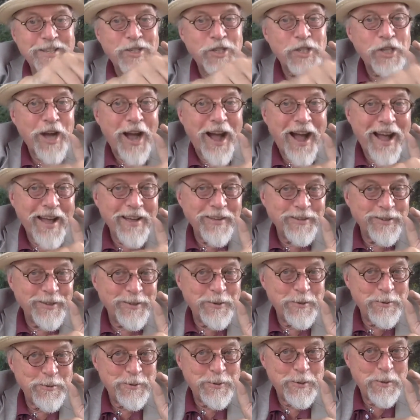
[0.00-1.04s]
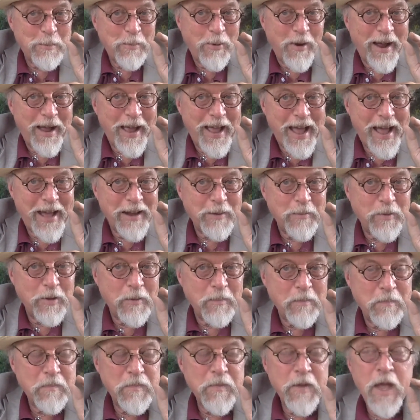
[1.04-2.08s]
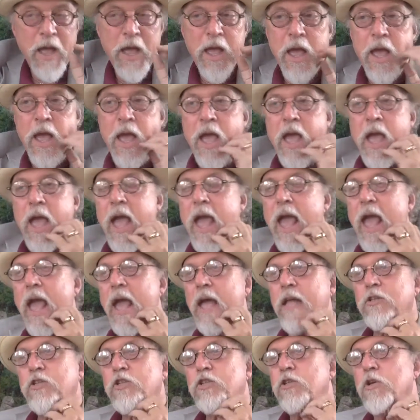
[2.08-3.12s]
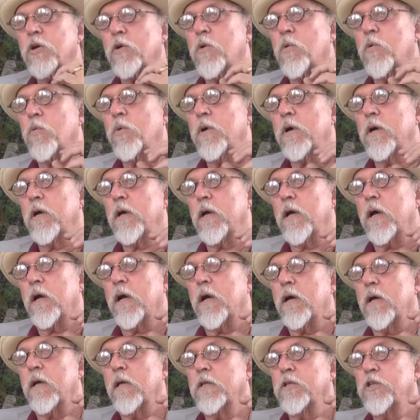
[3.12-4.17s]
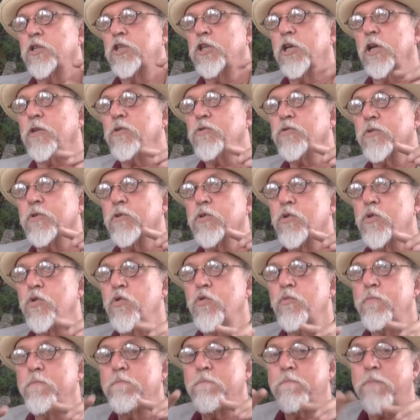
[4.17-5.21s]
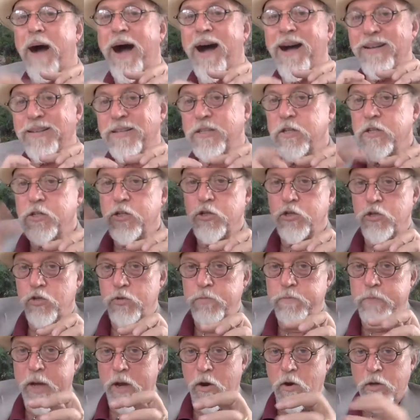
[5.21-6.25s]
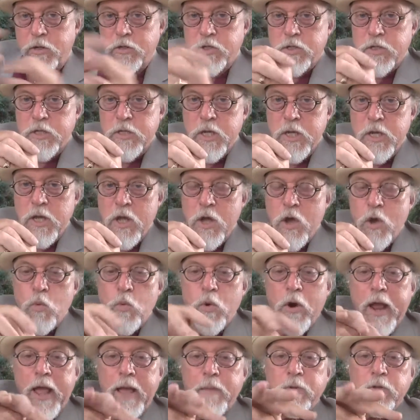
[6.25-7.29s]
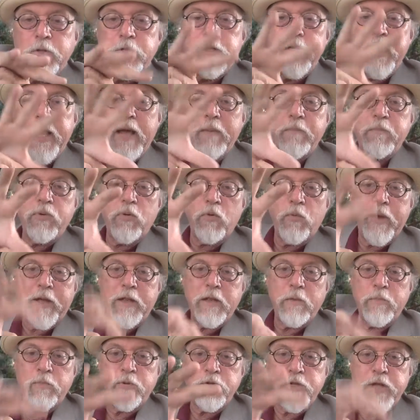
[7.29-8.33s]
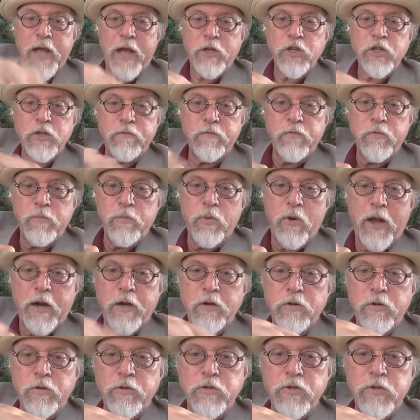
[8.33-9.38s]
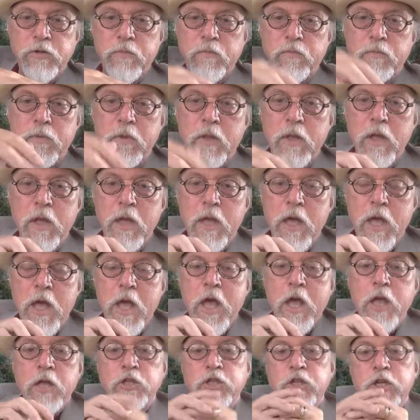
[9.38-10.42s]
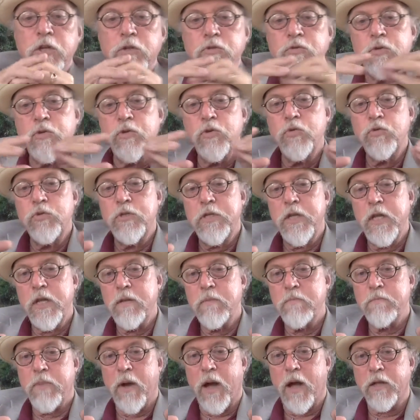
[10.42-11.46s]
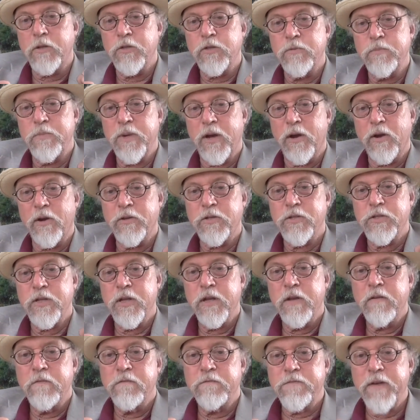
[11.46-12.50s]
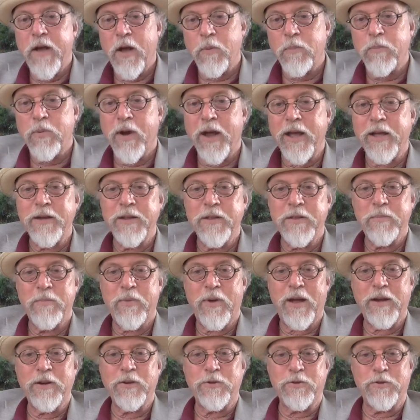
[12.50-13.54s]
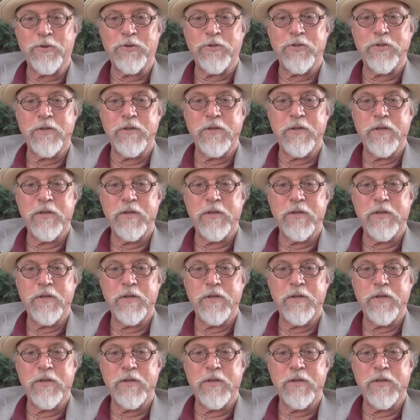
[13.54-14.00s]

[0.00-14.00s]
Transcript: child who's the prey animal. And so children who bonded to parents were able to get parental protection from predators. Children who didn't bond to parents fell prey to the predators.